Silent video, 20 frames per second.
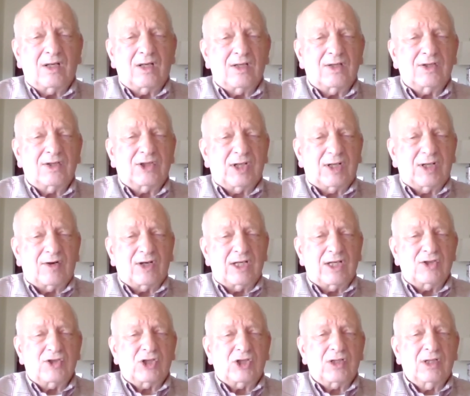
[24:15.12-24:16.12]

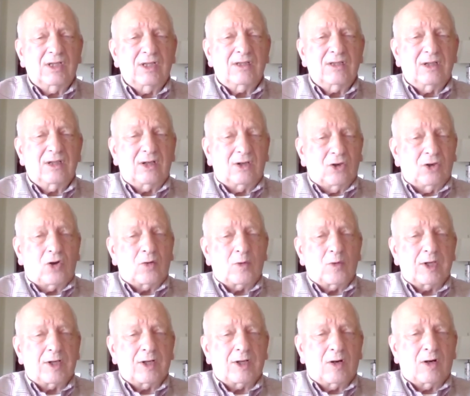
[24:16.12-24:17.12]
series, along
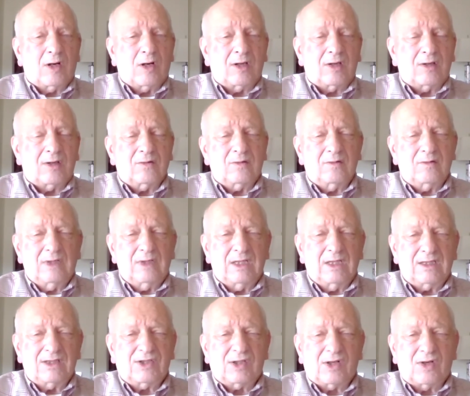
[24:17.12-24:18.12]
with Carl.
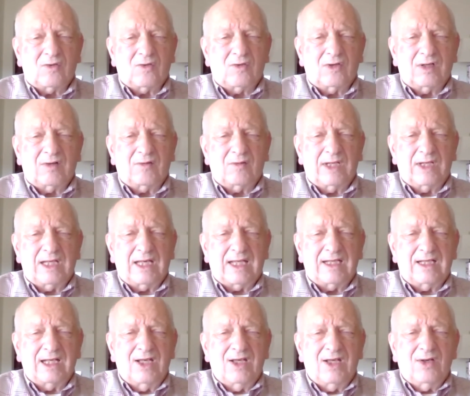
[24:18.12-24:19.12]
So we had
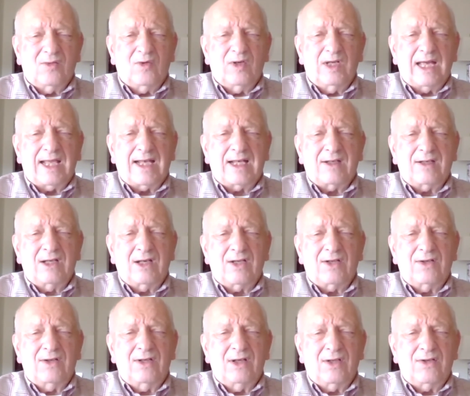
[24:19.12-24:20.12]

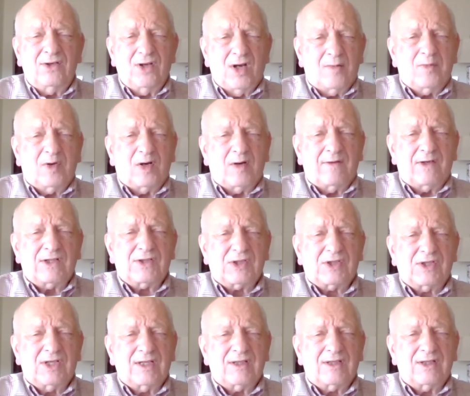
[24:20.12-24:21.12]
a number of us
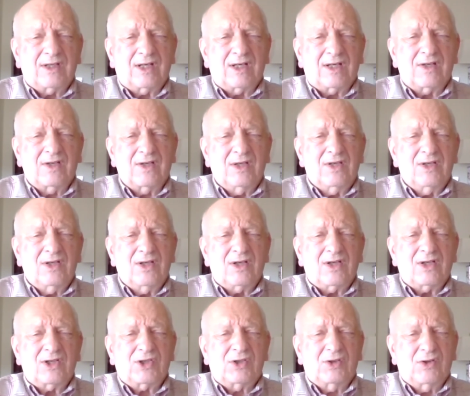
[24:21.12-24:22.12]
that
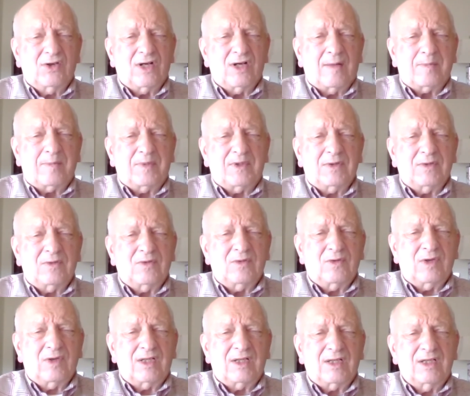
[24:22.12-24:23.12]
stood up
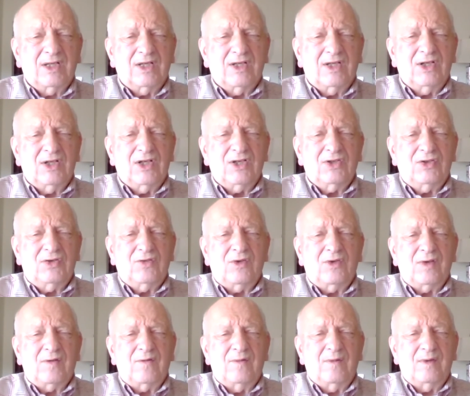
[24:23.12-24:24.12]
to
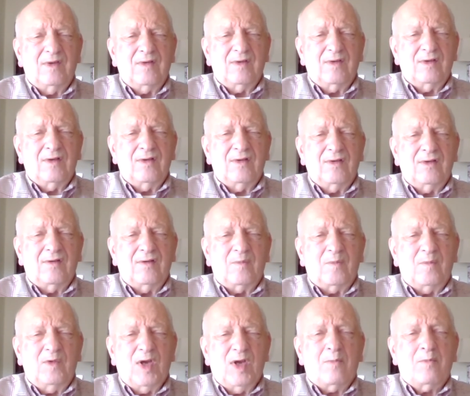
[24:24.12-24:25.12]
the
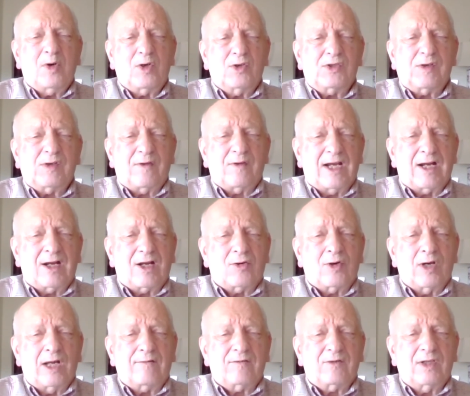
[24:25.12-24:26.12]
numbers of
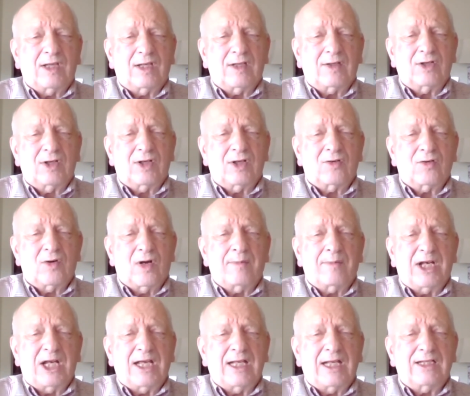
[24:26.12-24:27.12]
aircraft that
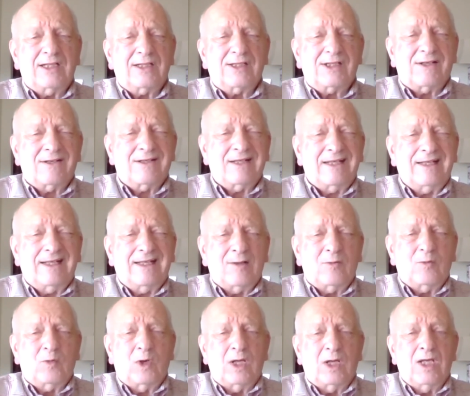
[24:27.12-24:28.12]
Grumman had designed
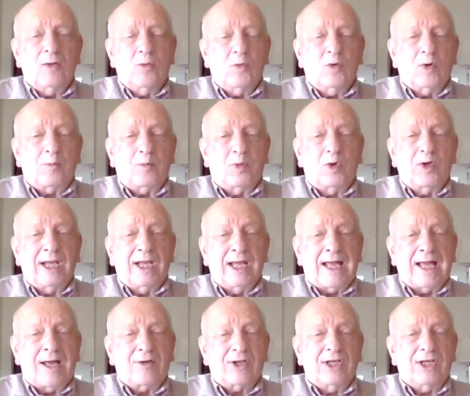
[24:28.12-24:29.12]
and were putting
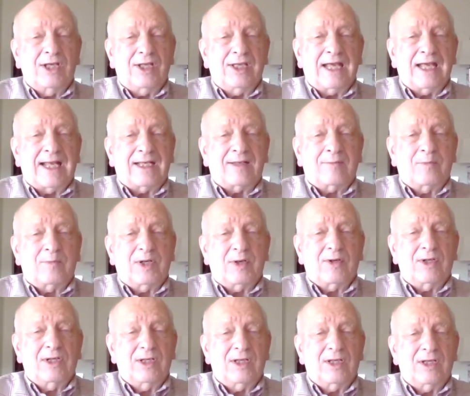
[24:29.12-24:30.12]
out in that
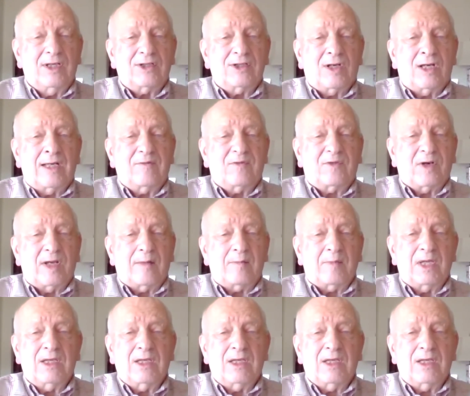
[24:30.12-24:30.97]
time frame.